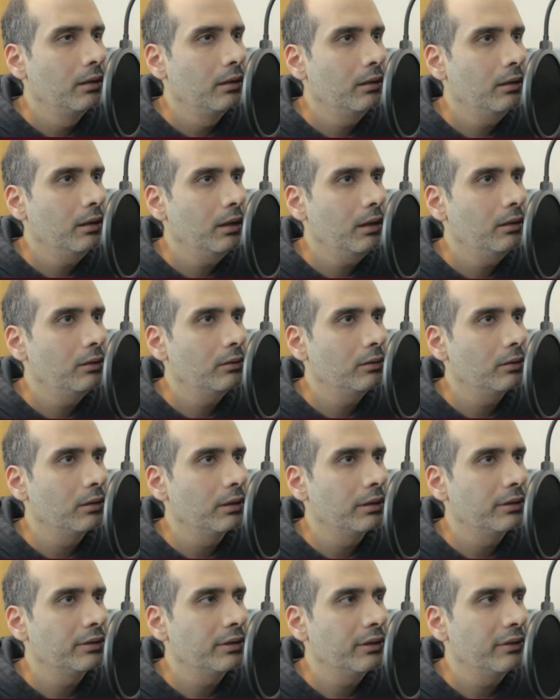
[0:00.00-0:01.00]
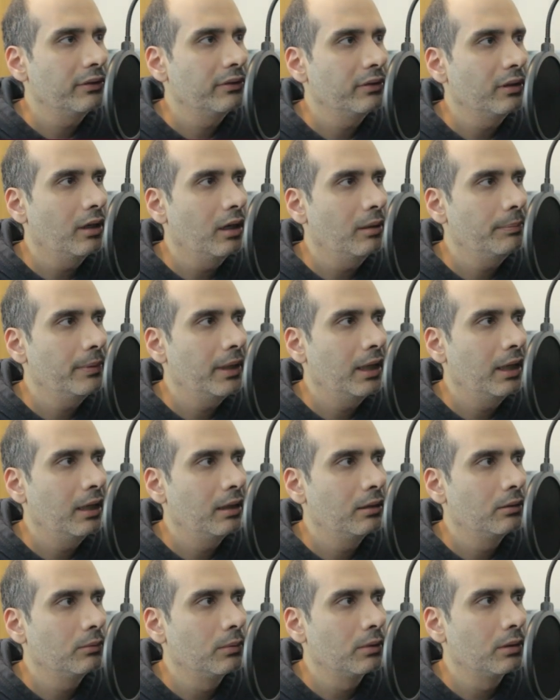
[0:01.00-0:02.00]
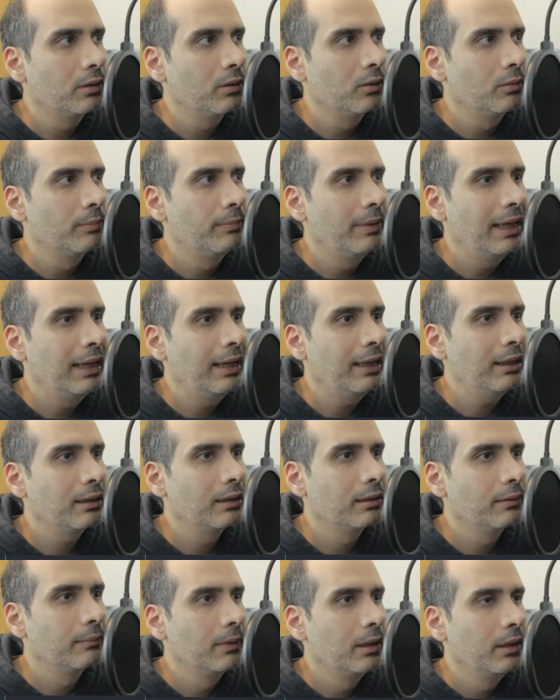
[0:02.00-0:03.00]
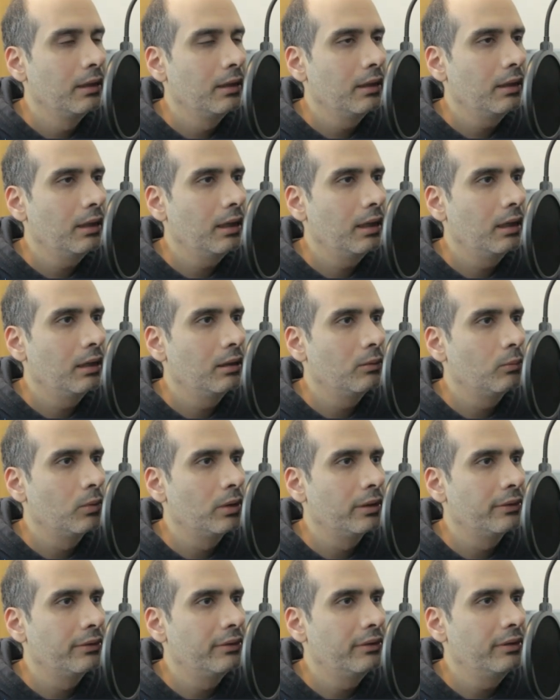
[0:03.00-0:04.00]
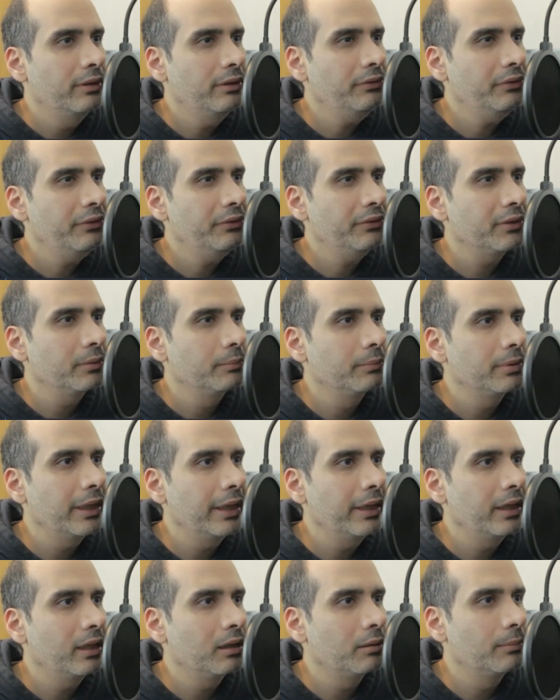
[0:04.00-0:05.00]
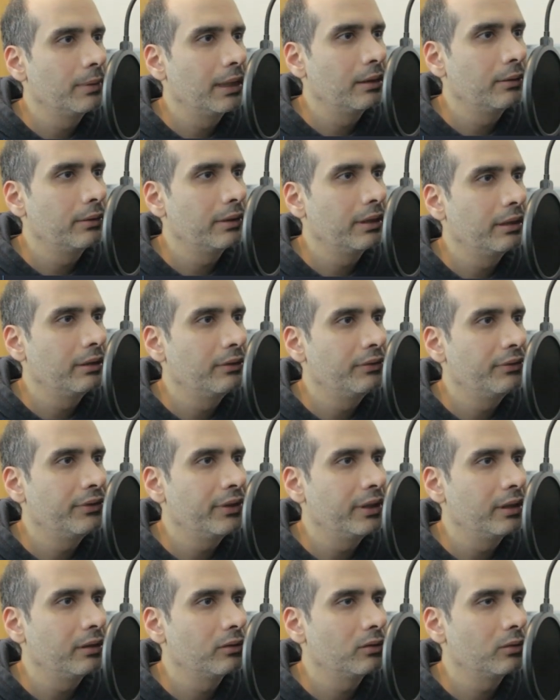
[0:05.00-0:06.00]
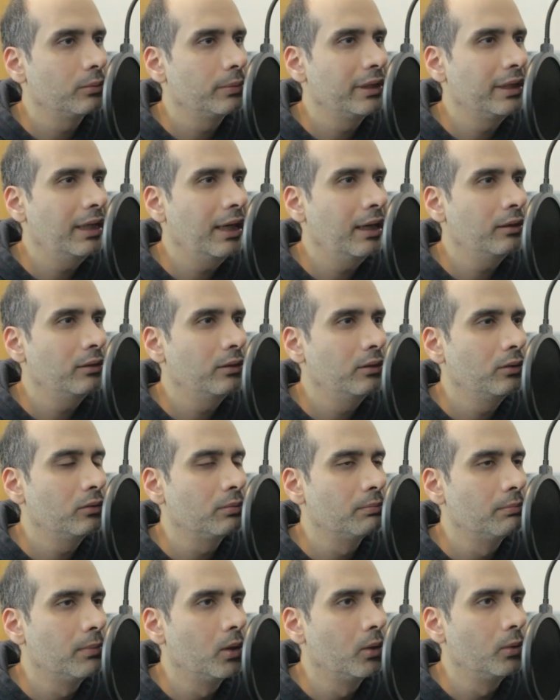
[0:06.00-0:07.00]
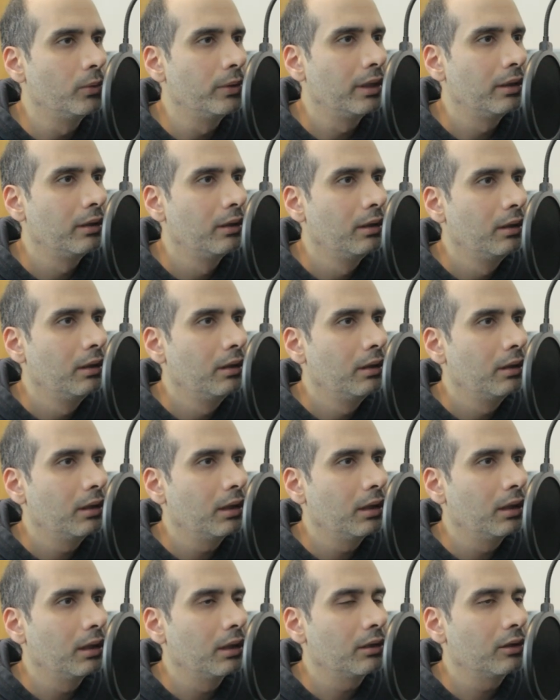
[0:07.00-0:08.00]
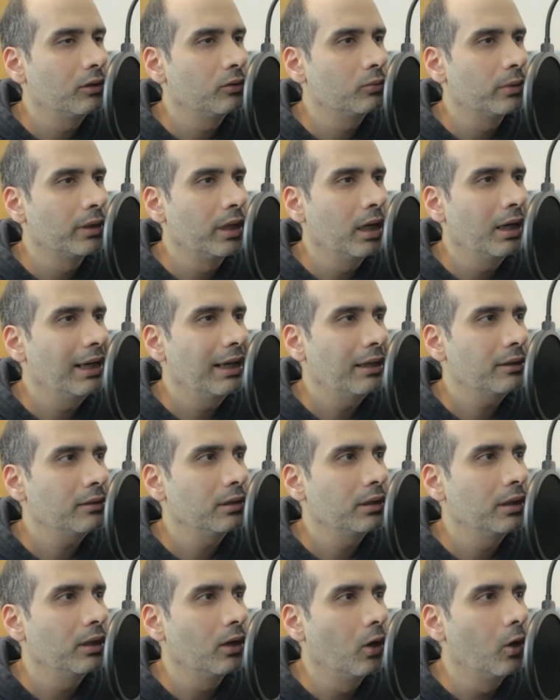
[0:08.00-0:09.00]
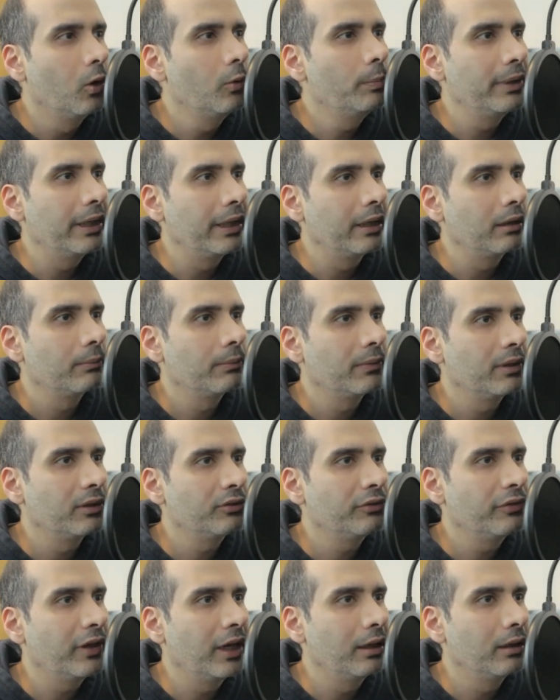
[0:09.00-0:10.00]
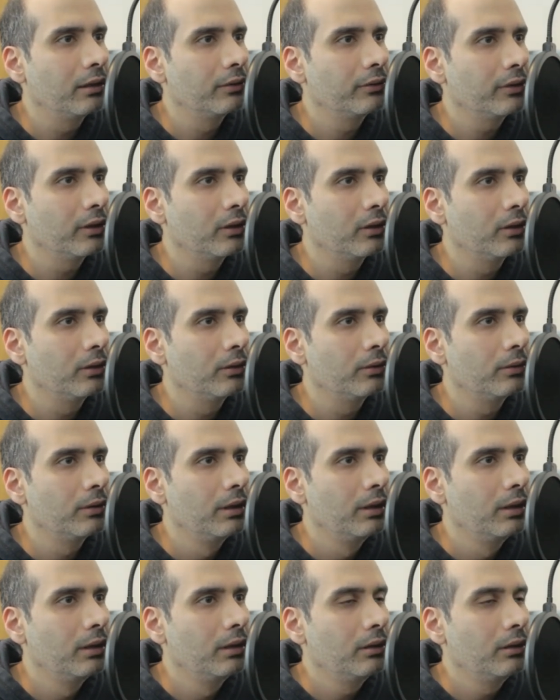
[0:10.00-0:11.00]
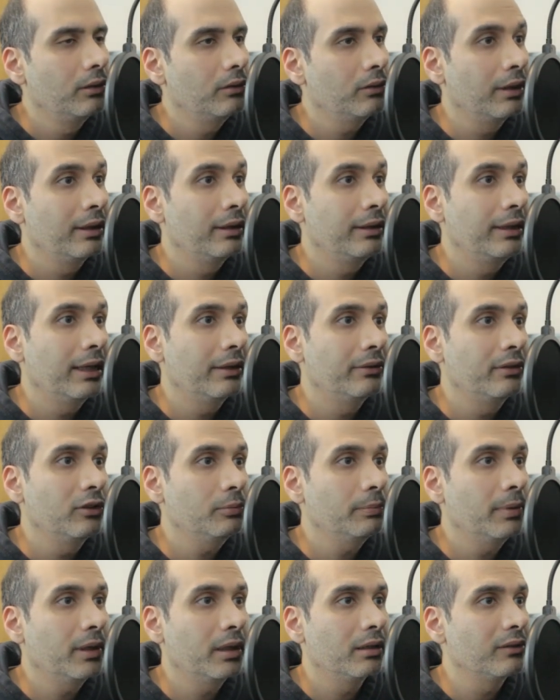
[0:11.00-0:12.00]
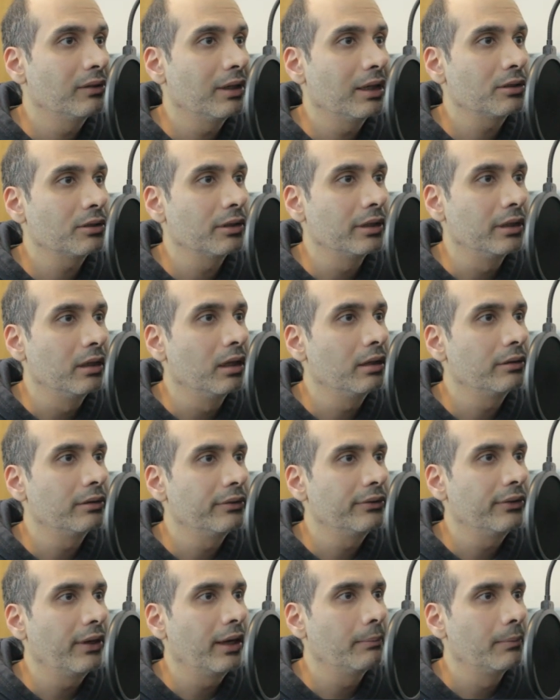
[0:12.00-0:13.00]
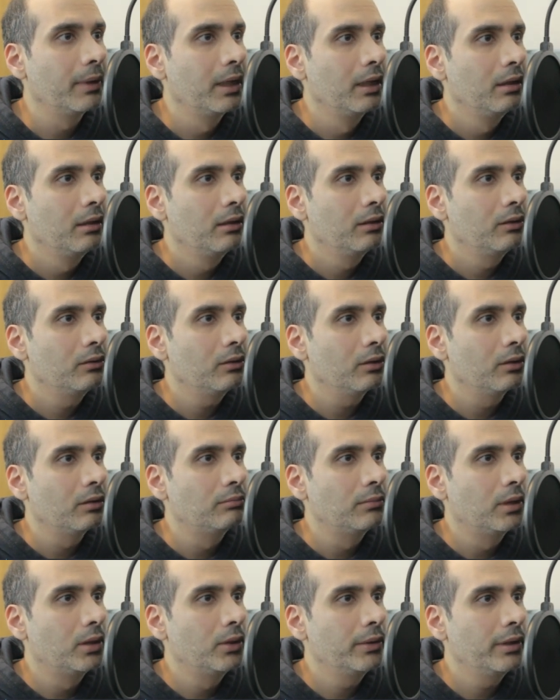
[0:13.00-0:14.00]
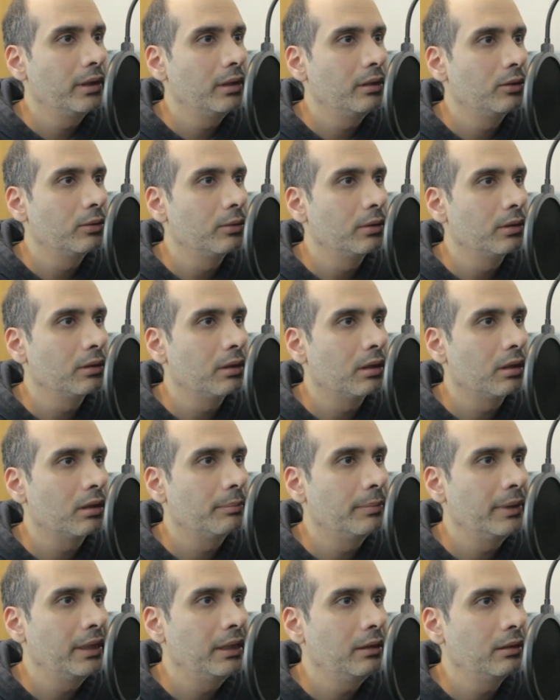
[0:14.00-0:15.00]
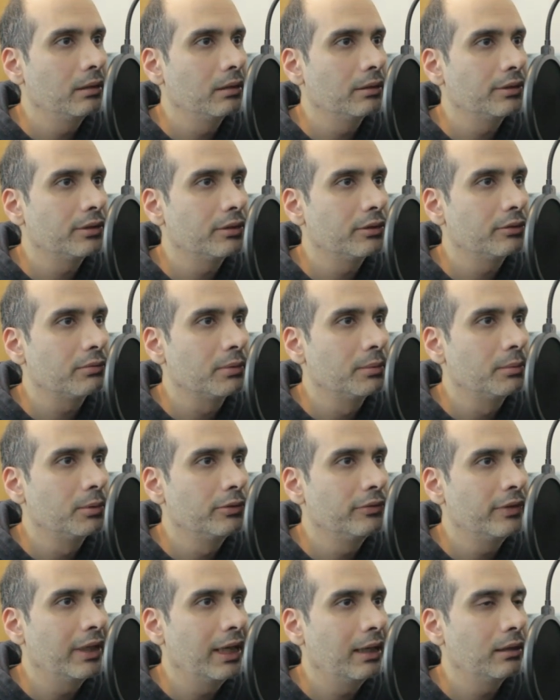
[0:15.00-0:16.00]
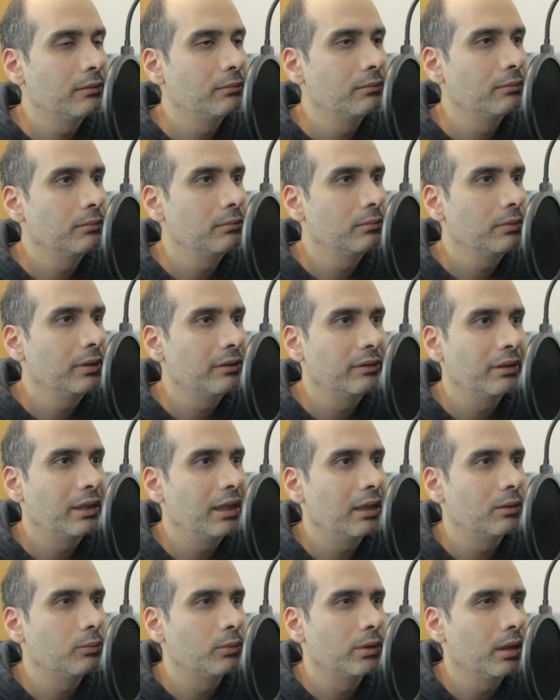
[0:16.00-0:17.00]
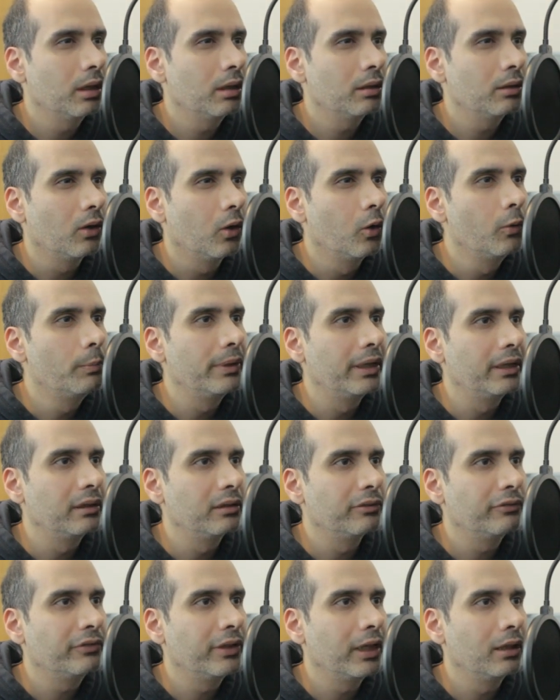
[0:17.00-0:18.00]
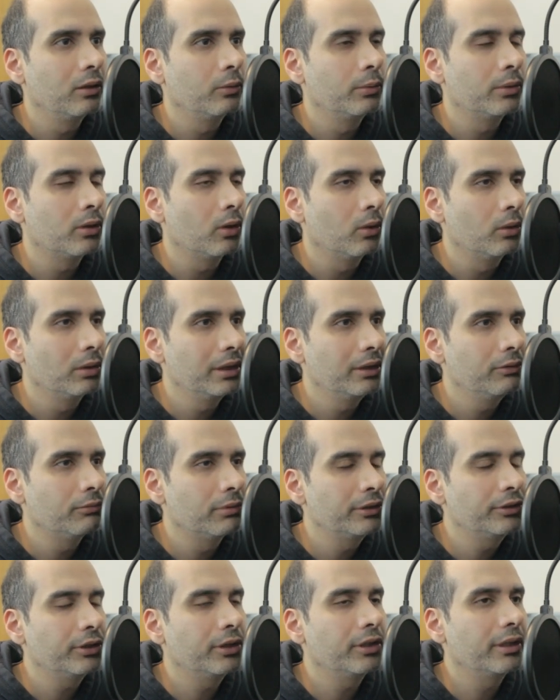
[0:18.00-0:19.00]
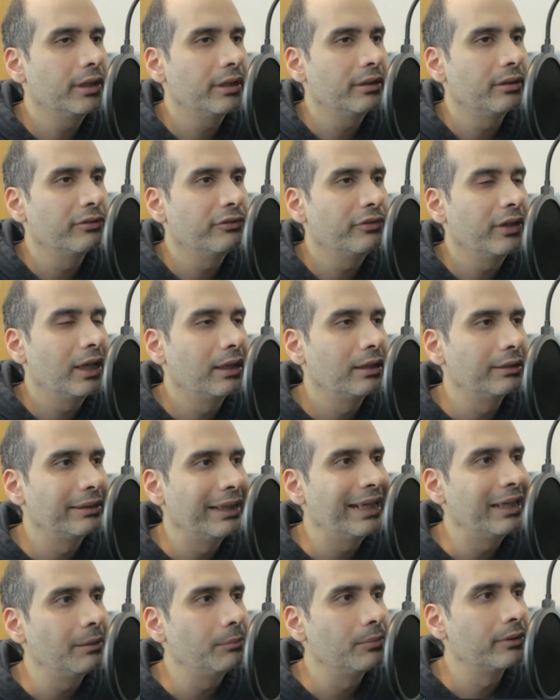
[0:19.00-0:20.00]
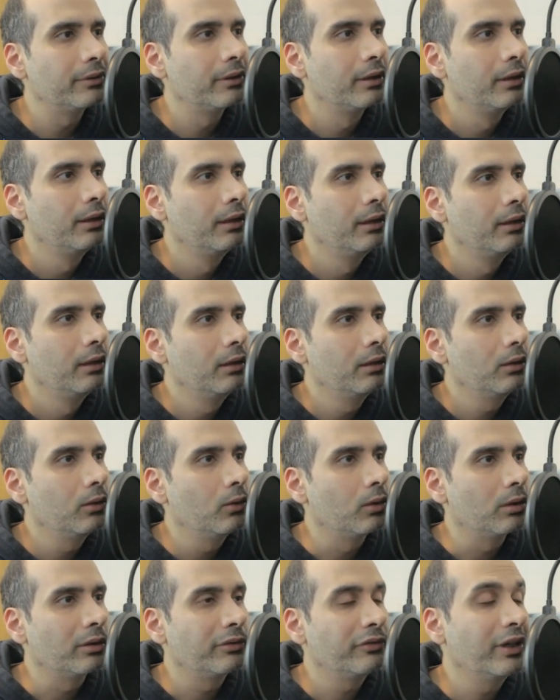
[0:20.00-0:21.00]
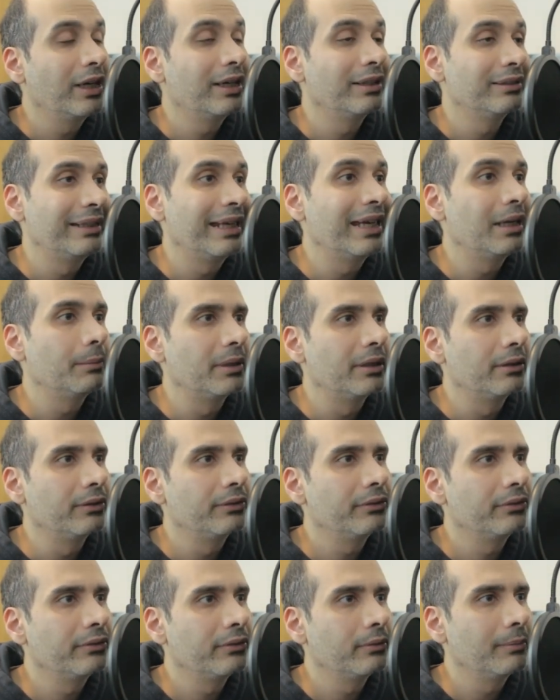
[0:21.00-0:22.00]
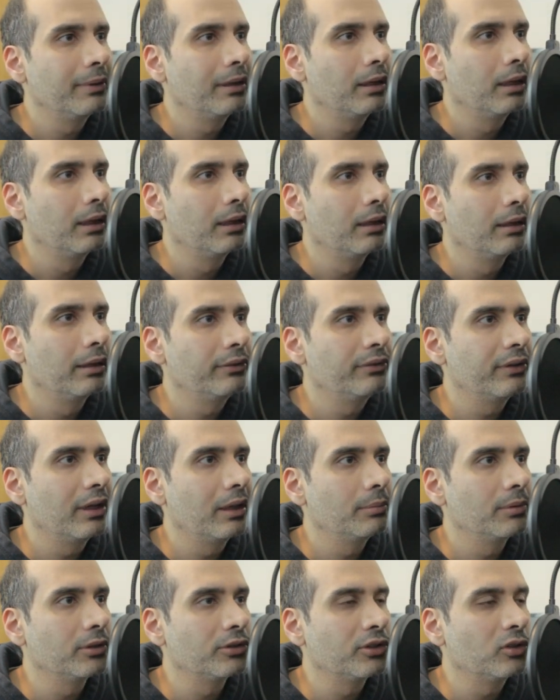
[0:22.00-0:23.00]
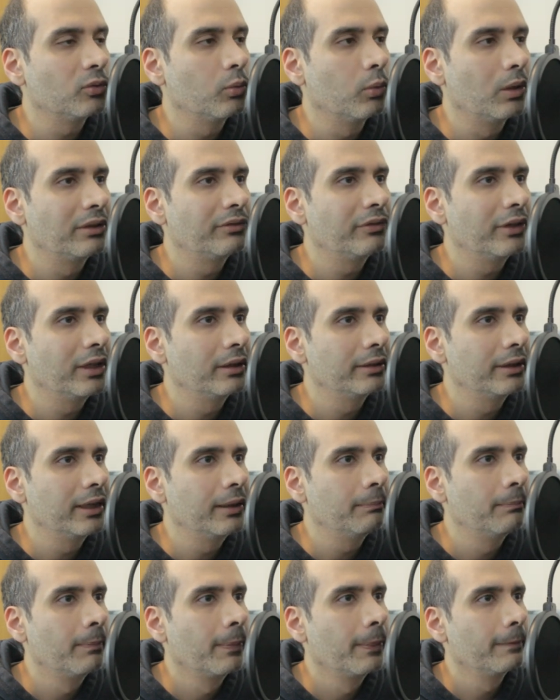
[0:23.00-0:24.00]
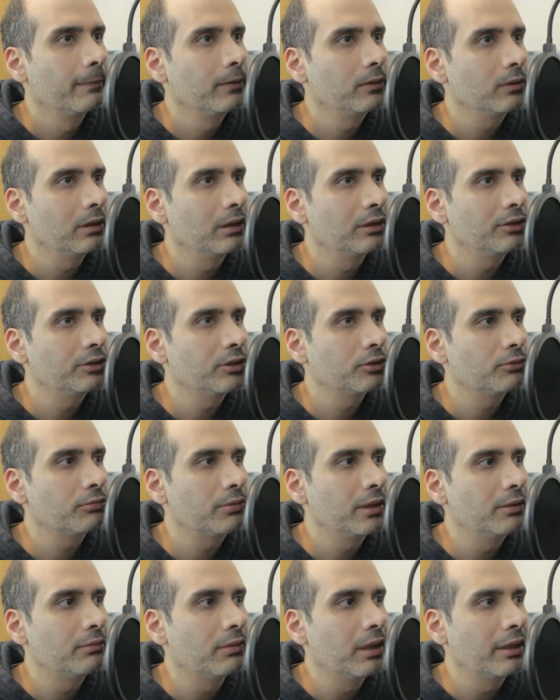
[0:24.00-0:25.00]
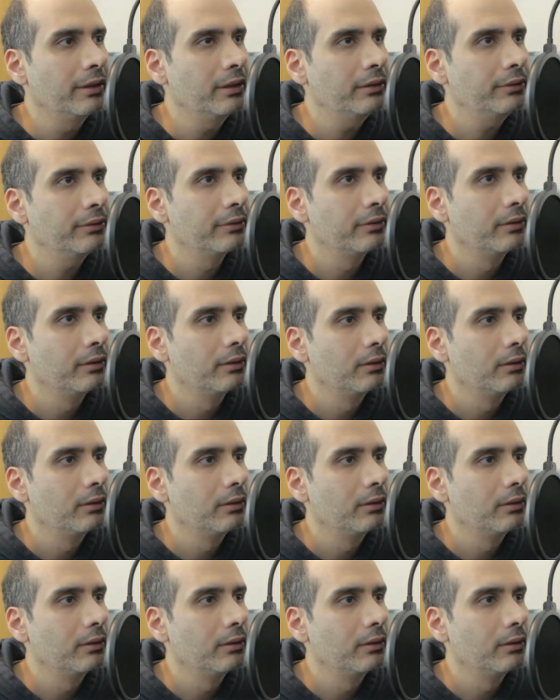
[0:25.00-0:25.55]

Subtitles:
Okay, so let's just stop that. We'll go back. And what this is complaining about is this. So we can't use mode because we're not actually opening this file. So yeah, this part is actually not the same. So mode equal RB, let's just remove that, because again, we're not opening the file. We're only returning the file names, or file name in this example, just one file name. So let's just rerun this.